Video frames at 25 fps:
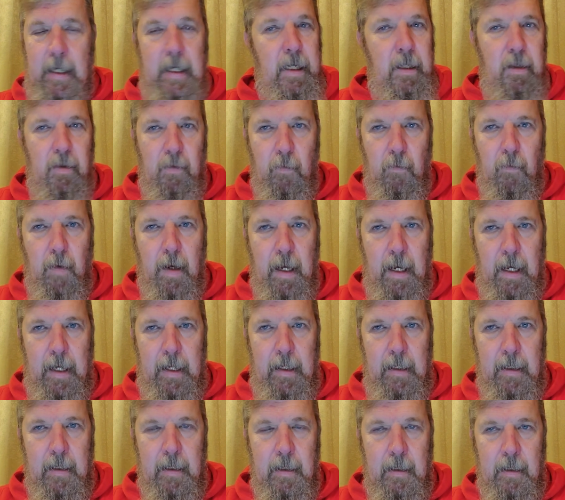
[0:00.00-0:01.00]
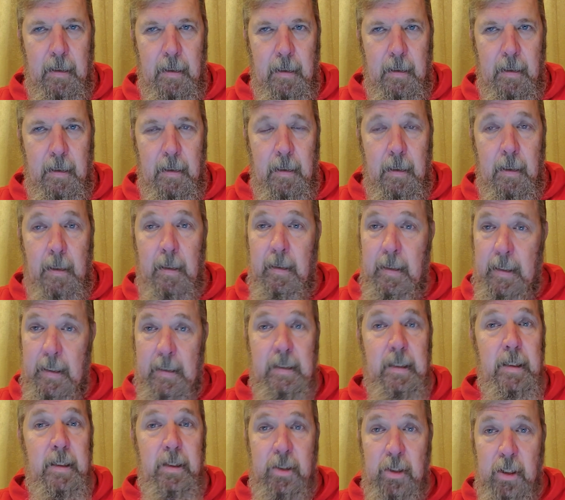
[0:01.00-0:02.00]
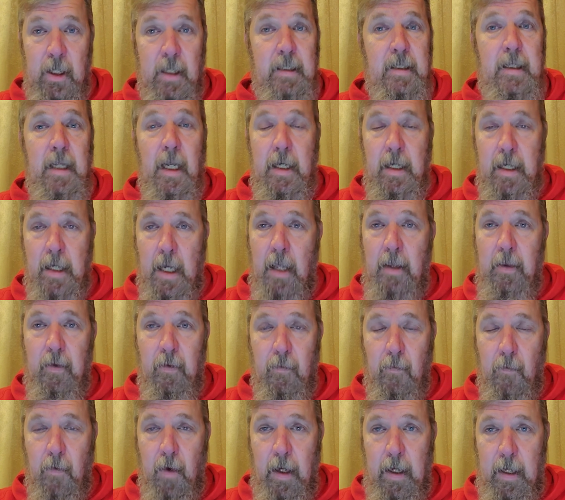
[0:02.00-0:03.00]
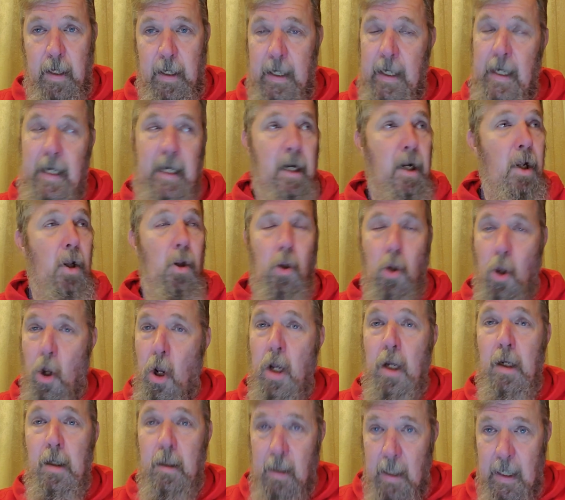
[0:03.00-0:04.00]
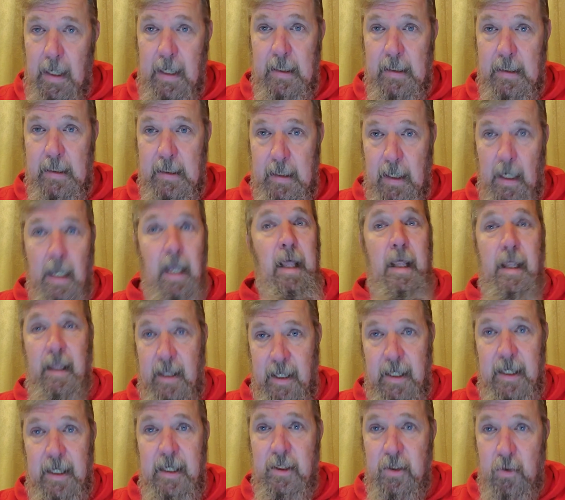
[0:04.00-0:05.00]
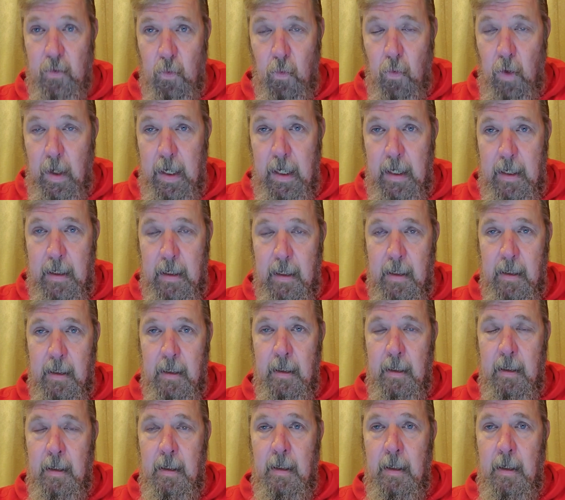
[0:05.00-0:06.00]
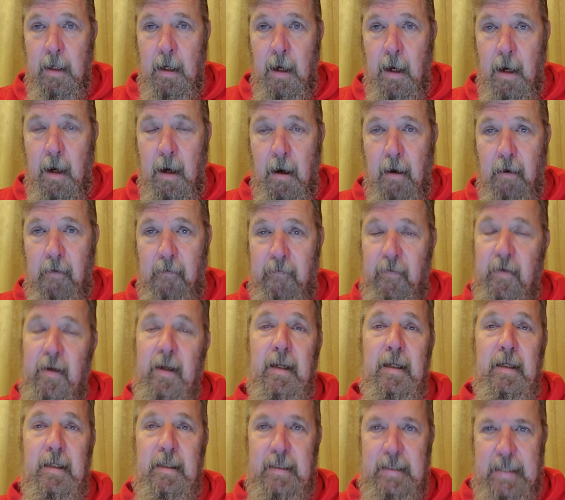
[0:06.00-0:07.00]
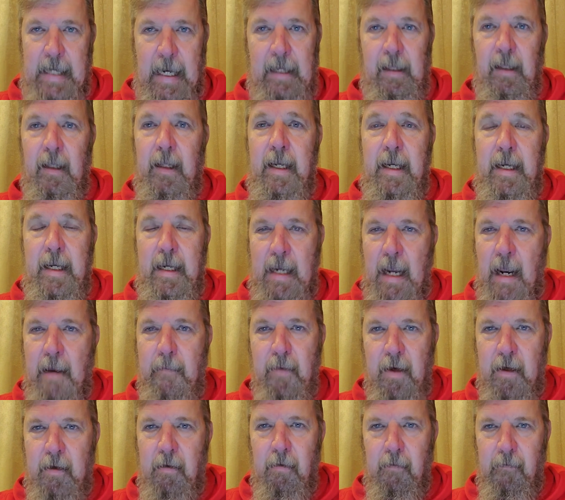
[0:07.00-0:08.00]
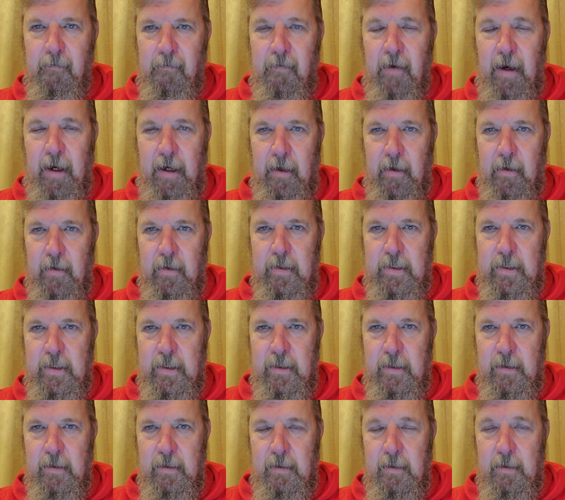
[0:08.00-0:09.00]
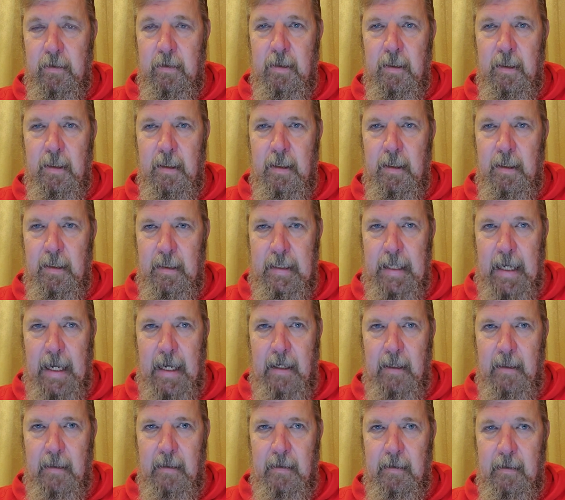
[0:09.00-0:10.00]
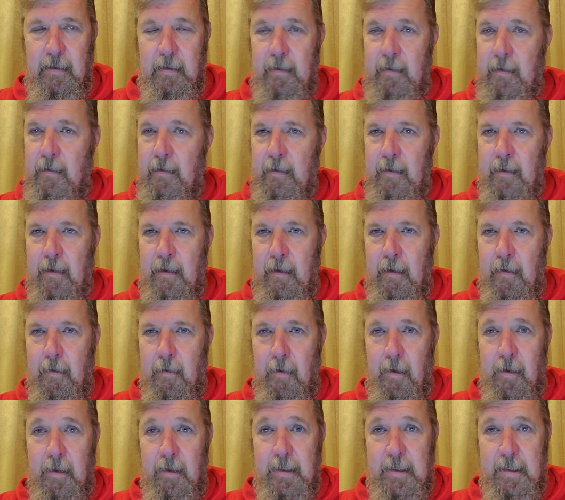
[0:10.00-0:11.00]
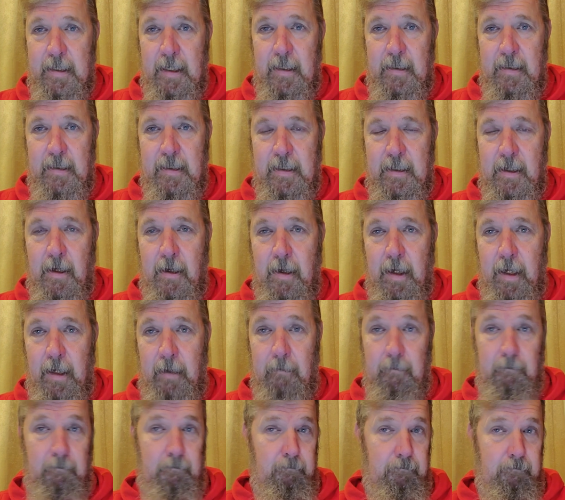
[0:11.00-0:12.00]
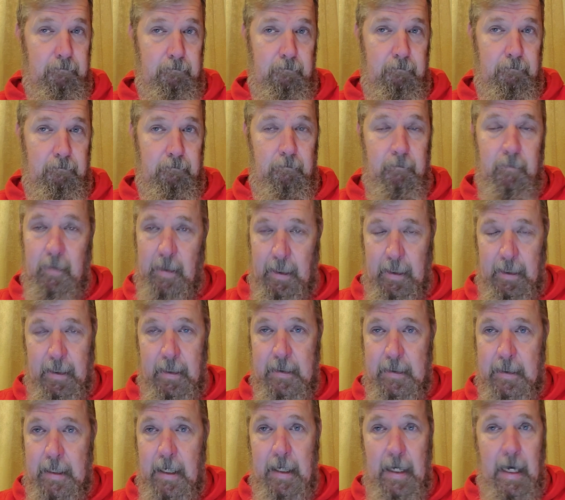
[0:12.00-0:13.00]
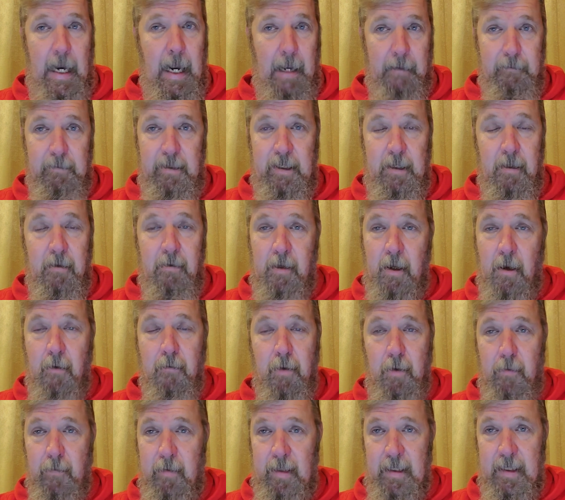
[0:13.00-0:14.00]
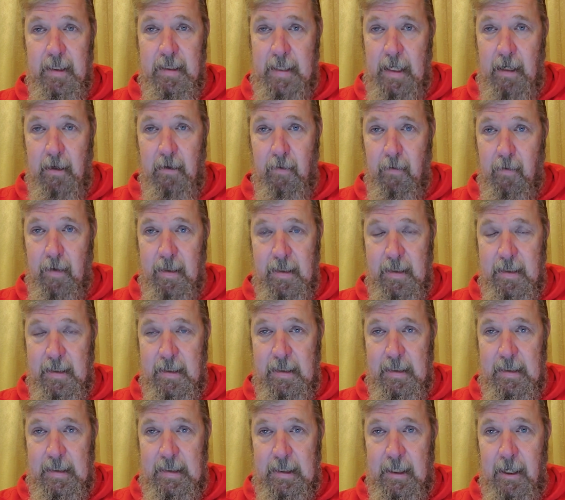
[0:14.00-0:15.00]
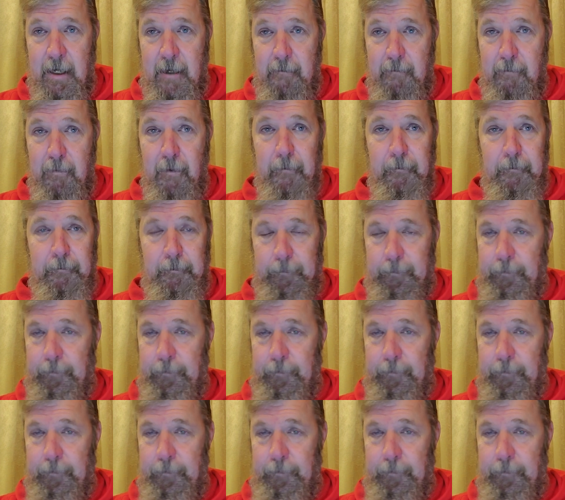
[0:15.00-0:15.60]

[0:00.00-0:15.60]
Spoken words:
Either way, this is just another one in a long list this week of deadly chemical fires that are all of a sudden starting. Like I said, I'm still going with the terrorist type.